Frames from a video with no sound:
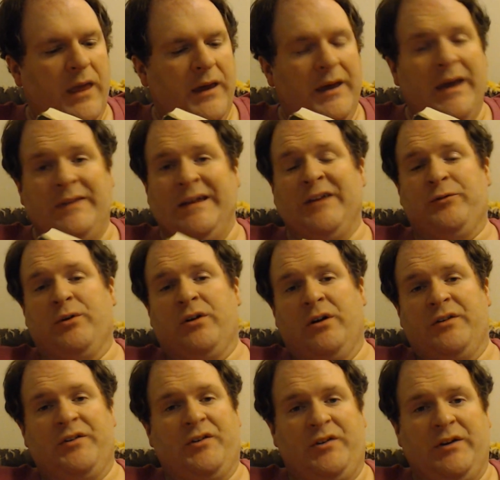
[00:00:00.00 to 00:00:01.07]
And that's what
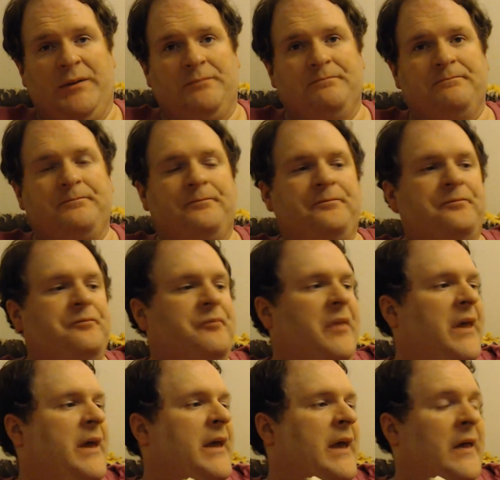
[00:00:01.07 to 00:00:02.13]
causes sin.
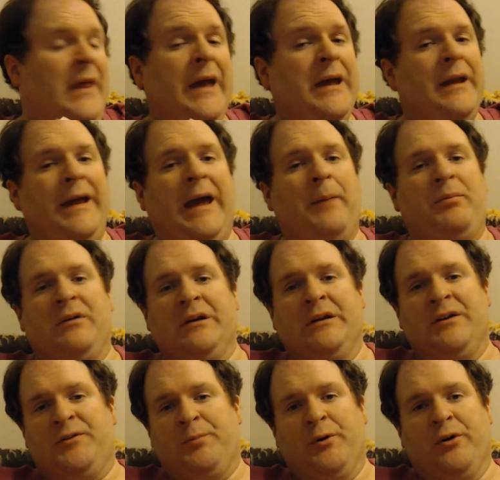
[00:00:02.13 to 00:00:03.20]
And that can happen in
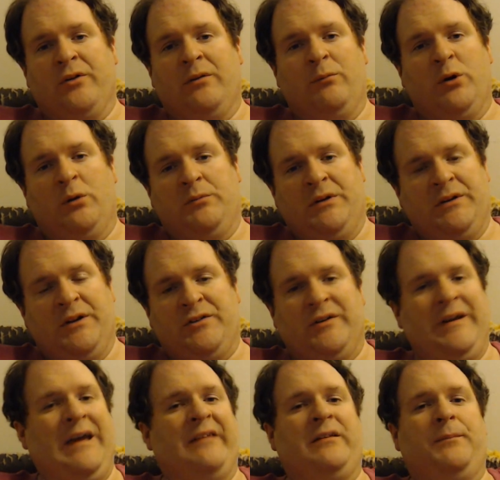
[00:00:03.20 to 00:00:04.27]
the spur of the moment. It
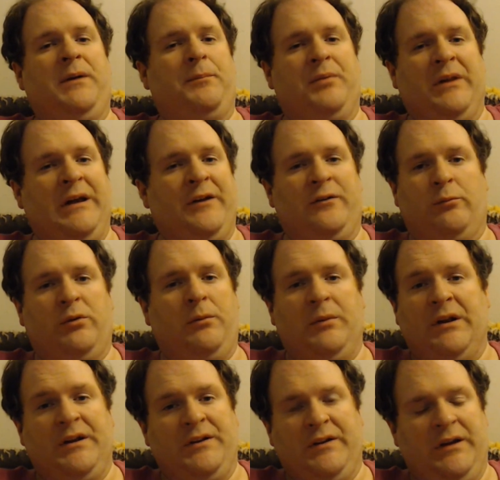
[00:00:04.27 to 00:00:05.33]
doesn't have to be planned or
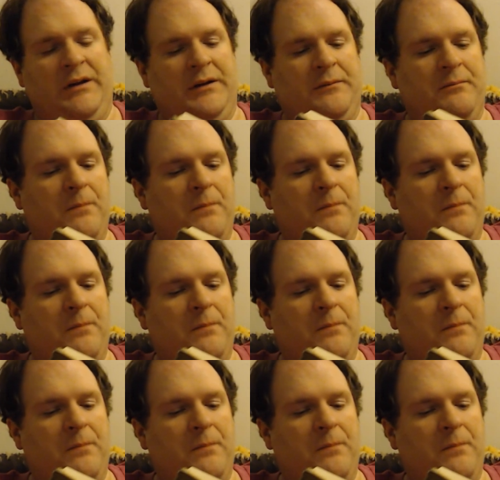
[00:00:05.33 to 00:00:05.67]
premeditated.